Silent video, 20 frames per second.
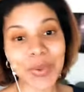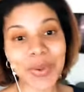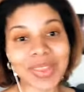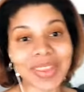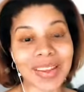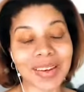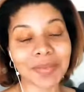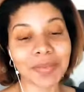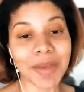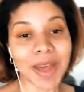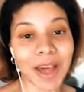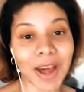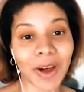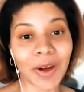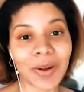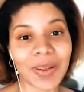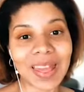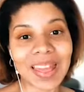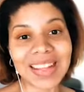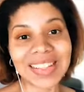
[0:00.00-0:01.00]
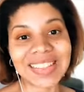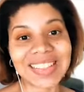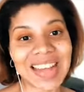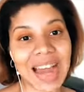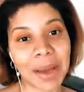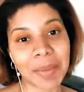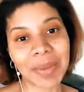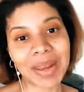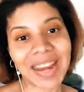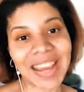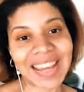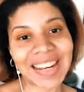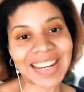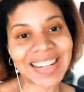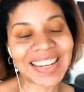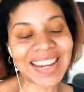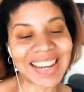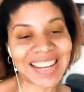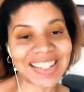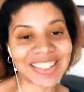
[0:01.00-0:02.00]
within
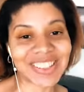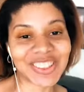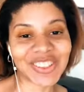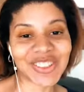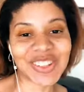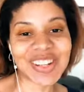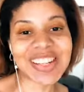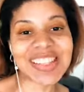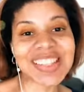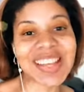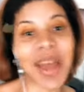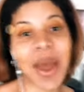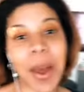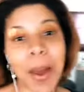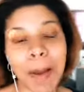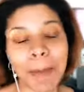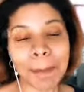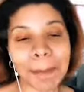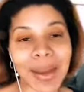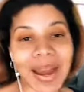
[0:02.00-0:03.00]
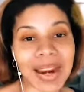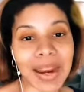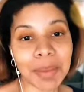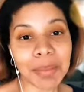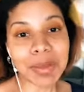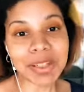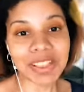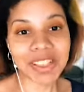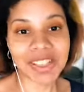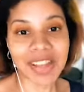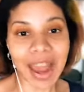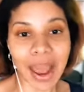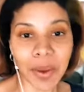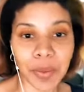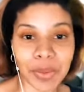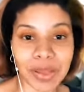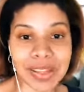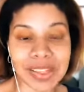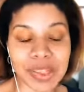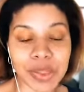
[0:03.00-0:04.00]
male-dominated industries. My name is
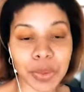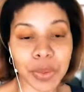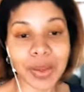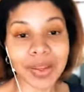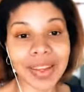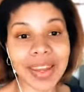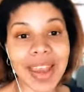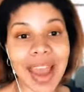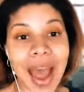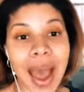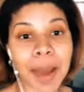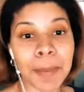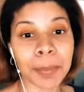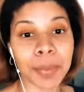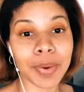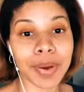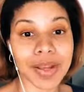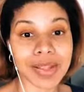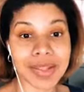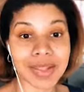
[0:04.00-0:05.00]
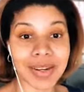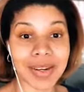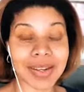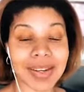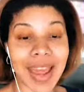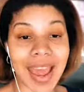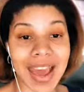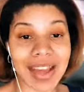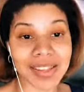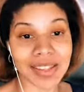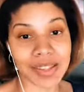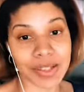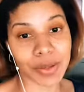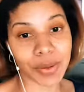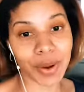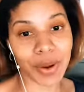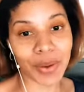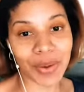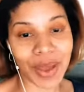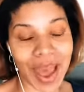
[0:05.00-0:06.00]
Jacqueline Twillie. I'm president at
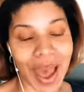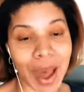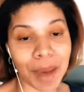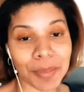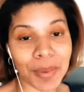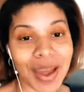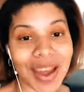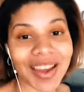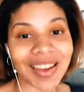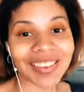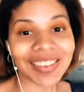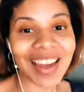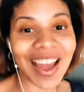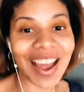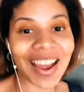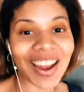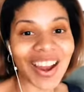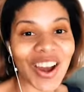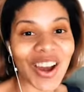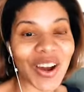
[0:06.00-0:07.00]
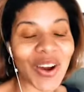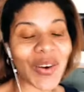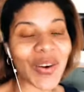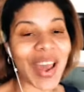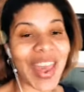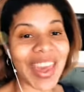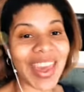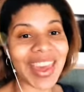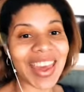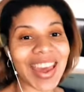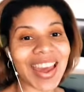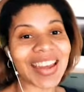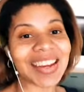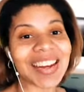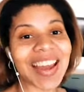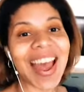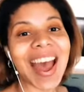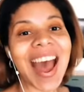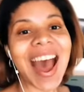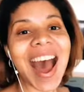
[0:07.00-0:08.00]
ZeroGap.co, and
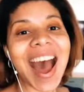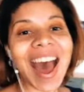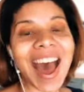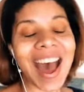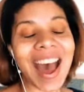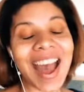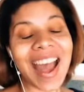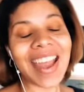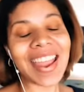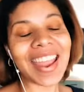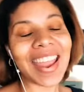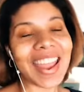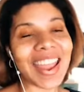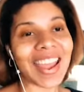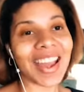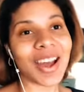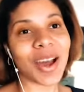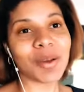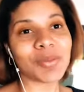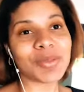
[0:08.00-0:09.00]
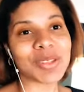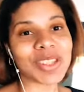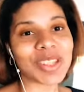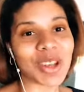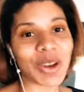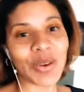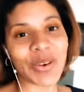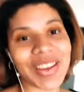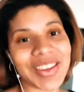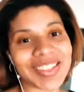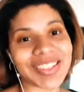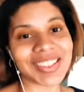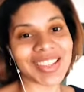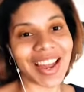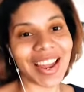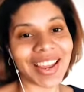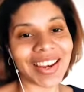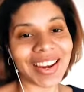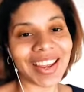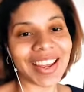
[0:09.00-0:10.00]
I am so
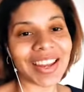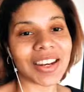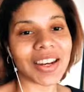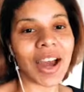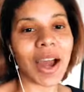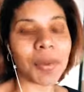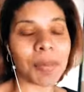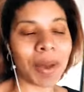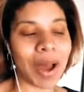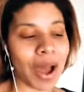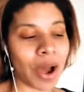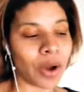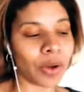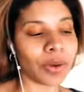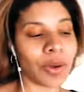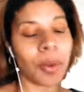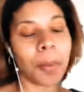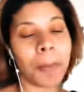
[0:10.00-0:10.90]
excited about